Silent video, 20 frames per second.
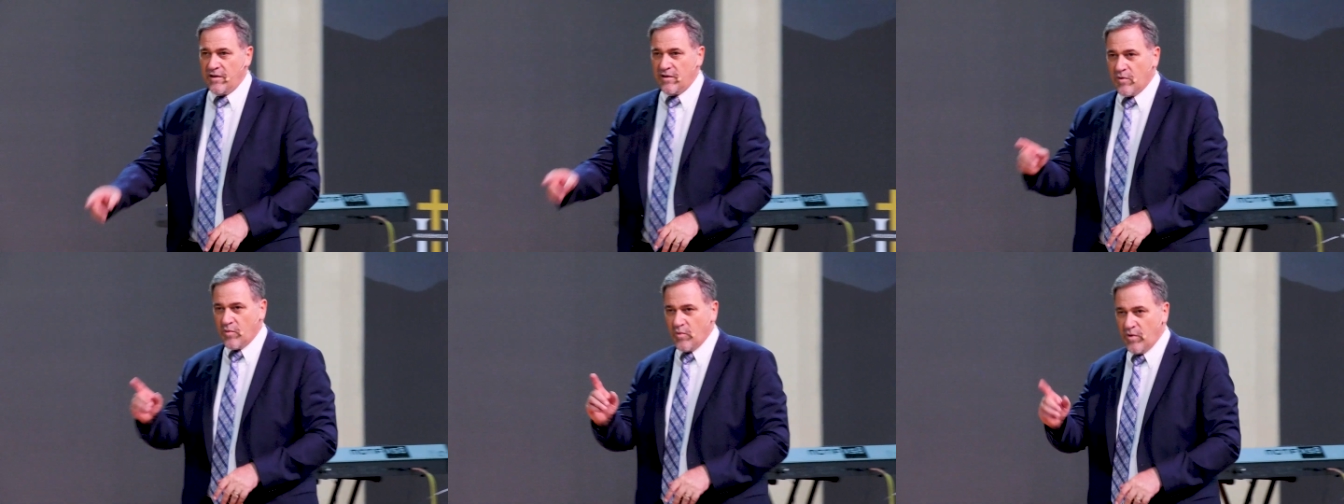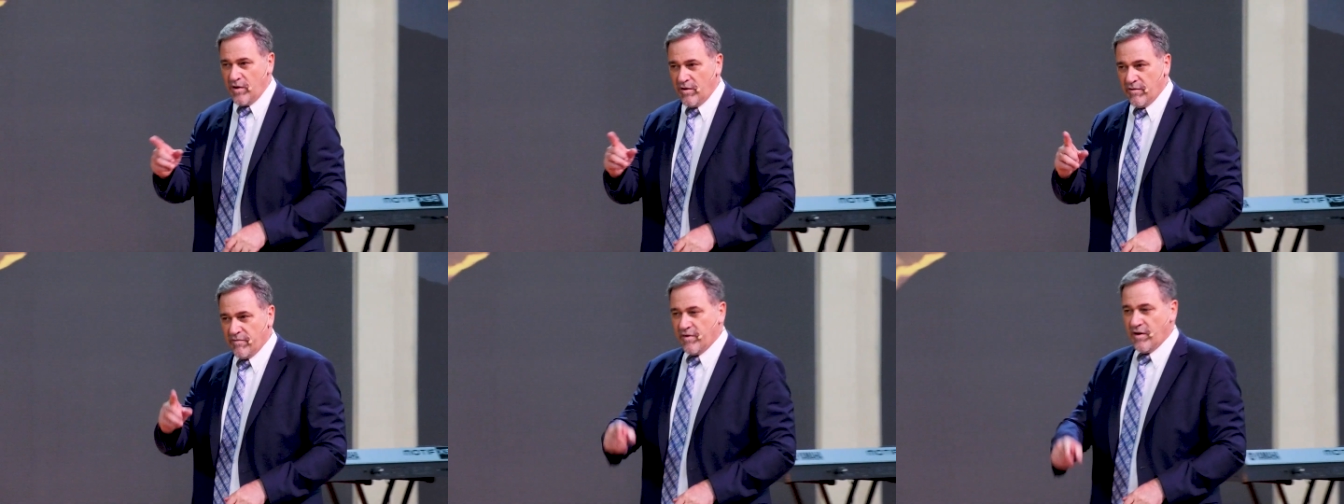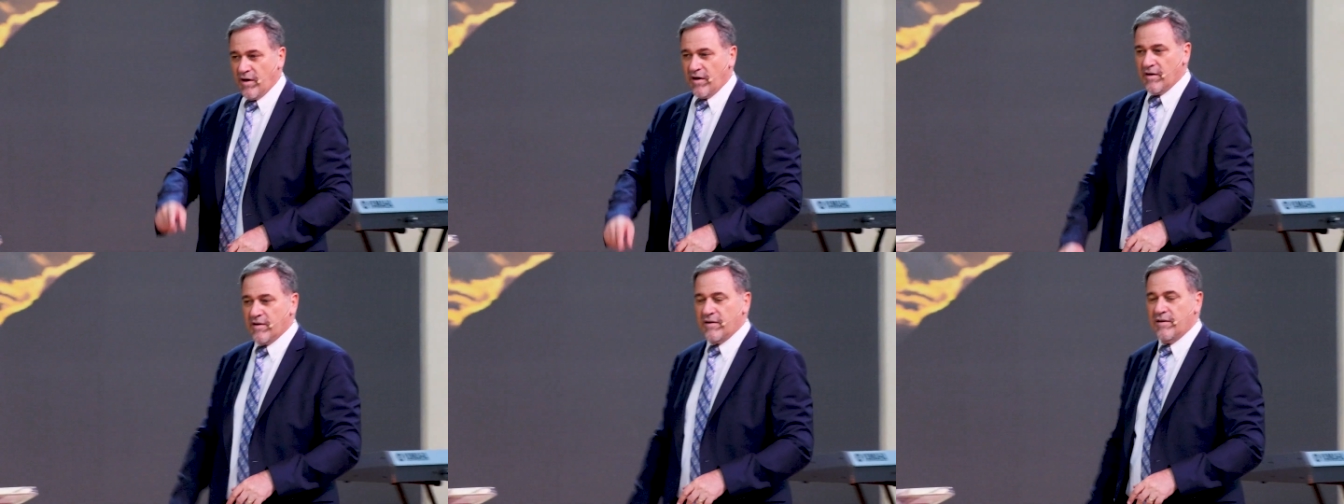the Word of
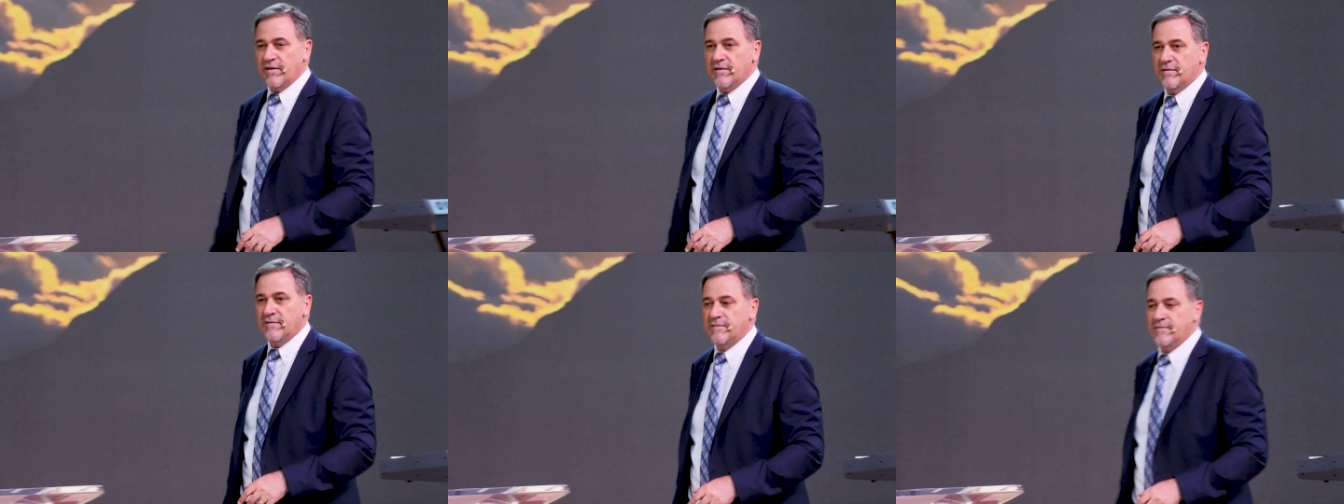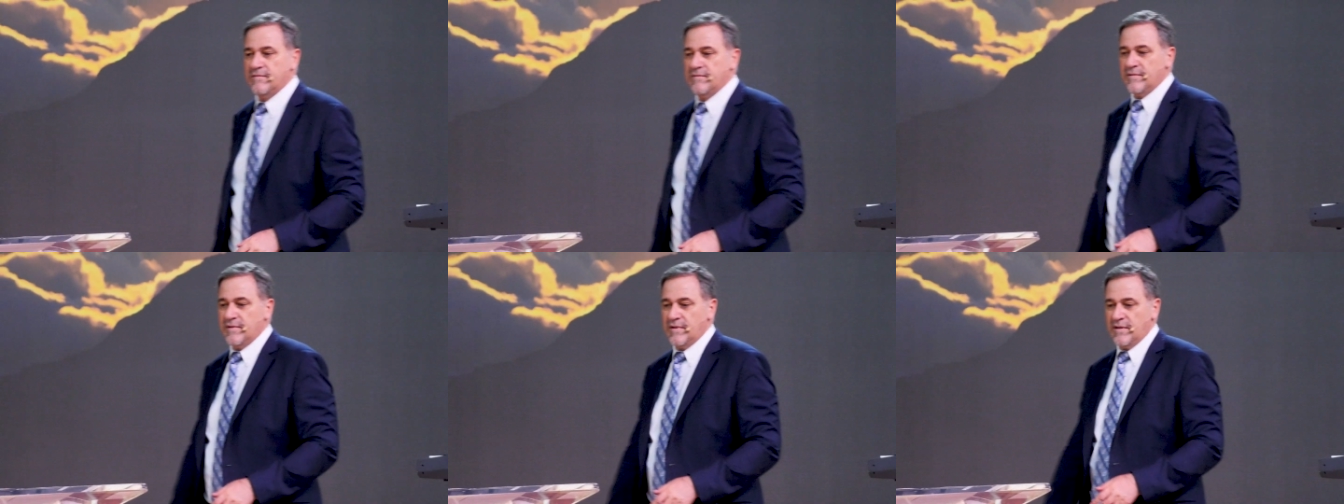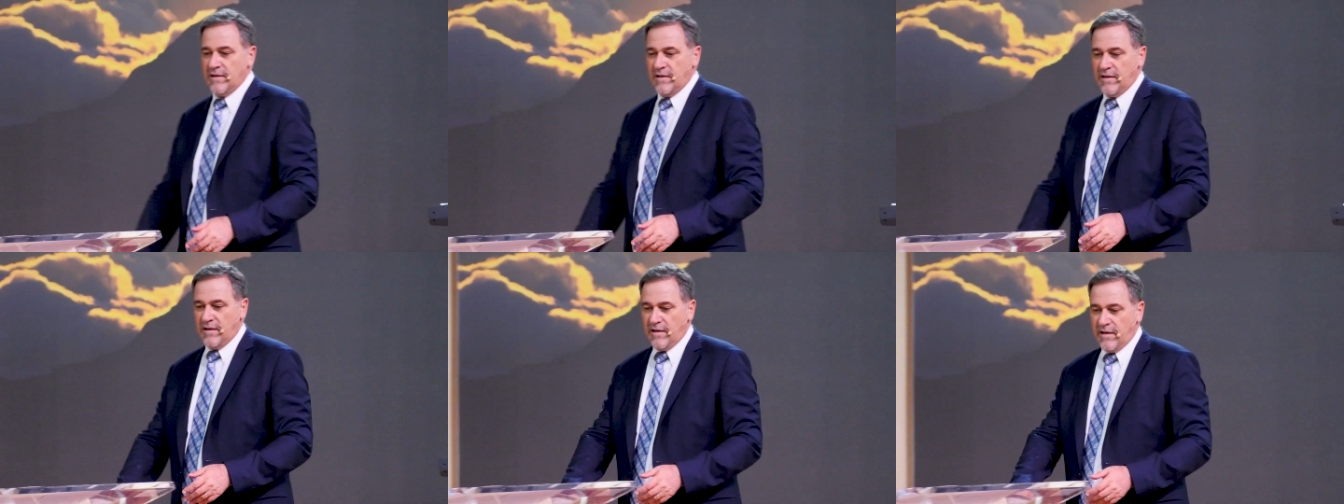God,
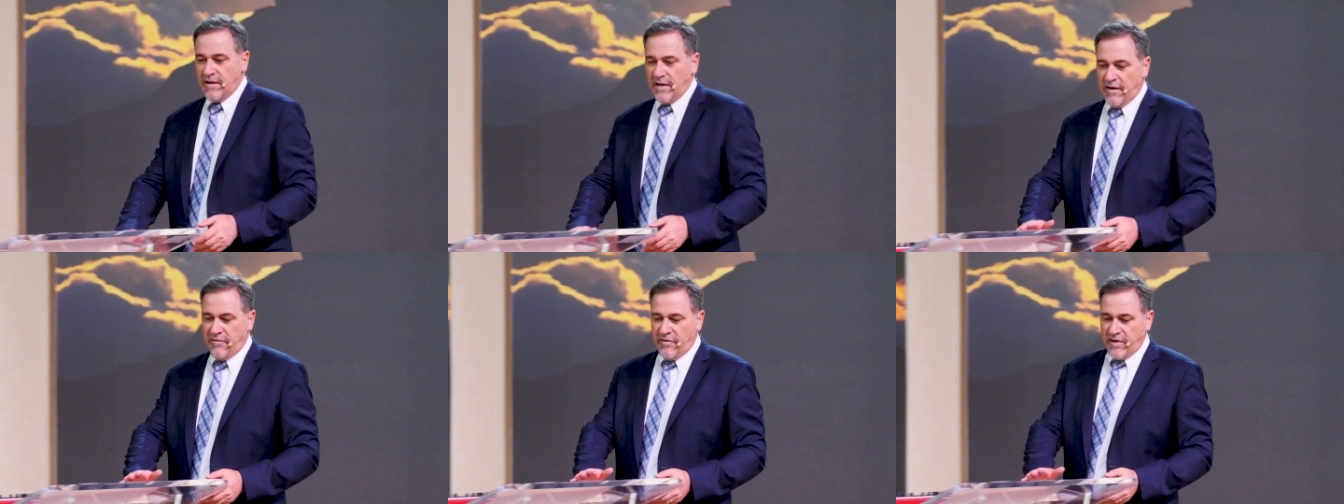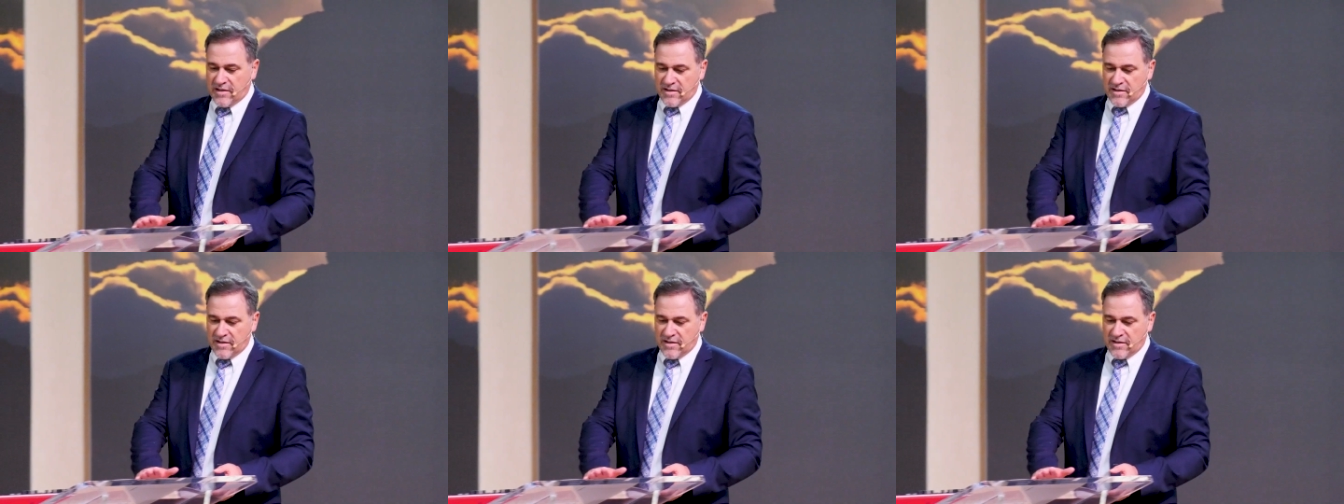Every